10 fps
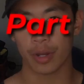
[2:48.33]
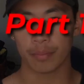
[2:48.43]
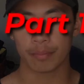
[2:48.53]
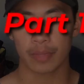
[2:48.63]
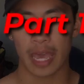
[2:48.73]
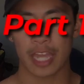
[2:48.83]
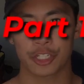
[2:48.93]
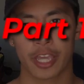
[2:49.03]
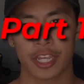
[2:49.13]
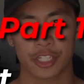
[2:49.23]
1,
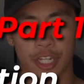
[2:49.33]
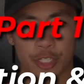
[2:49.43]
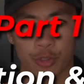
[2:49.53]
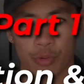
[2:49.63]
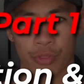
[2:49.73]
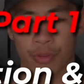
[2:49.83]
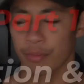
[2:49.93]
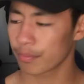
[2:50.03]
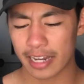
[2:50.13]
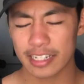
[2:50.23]
education and truth.
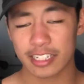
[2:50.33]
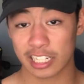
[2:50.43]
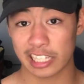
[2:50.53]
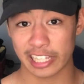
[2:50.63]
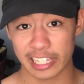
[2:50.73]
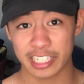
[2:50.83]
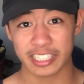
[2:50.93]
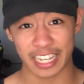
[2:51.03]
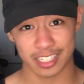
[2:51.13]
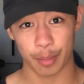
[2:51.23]
I need to clearly
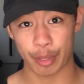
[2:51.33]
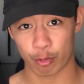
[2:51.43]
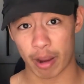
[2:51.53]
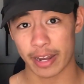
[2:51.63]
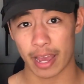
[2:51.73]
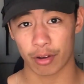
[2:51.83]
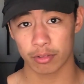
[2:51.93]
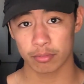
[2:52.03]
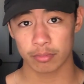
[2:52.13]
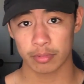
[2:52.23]
state something right now.
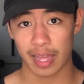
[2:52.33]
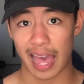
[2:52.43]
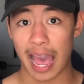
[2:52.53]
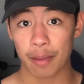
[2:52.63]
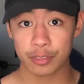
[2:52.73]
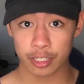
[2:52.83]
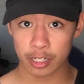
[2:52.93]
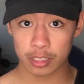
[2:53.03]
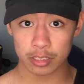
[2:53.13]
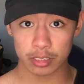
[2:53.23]

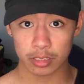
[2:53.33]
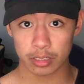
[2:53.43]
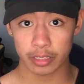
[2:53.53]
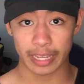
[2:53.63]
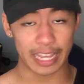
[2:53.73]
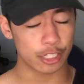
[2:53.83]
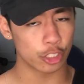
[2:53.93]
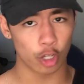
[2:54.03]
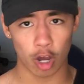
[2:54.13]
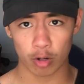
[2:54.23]
Abstinence
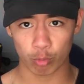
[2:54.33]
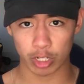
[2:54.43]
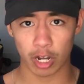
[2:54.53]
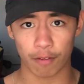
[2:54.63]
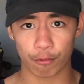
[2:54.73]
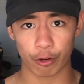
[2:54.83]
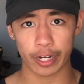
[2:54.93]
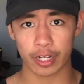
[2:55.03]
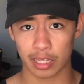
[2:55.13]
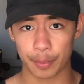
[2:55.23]
is not
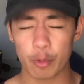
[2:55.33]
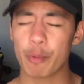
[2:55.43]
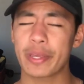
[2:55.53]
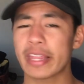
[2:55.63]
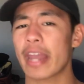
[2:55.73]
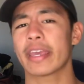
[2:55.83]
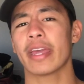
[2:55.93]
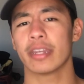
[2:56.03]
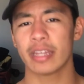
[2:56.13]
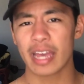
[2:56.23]
recovery. Let me repeat that
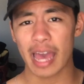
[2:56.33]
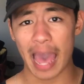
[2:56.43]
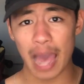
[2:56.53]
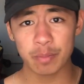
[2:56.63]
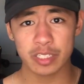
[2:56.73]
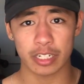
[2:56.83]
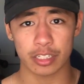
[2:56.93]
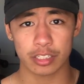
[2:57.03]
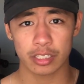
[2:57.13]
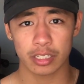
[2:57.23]
again.
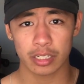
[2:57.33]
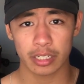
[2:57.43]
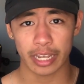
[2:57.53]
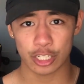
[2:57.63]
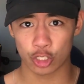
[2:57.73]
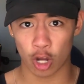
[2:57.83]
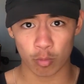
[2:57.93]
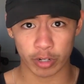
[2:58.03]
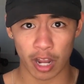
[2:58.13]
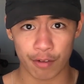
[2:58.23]
Abstinence is
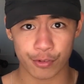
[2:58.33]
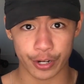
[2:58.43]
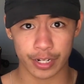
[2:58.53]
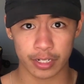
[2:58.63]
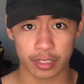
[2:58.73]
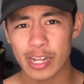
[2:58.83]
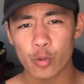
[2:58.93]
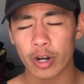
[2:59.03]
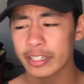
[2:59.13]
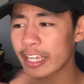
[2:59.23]
not recovery.
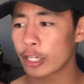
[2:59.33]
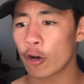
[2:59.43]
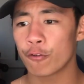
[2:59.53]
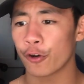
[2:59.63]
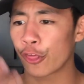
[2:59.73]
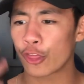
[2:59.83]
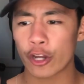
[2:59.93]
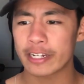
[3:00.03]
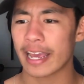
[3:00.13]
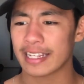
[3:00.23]
Anyone can go for
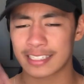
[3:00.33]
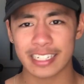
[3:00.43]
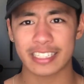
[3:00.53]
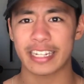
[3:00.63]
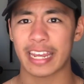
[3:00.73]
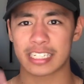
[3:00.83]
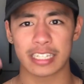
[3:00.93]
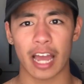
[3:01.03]
30 days, 60 days,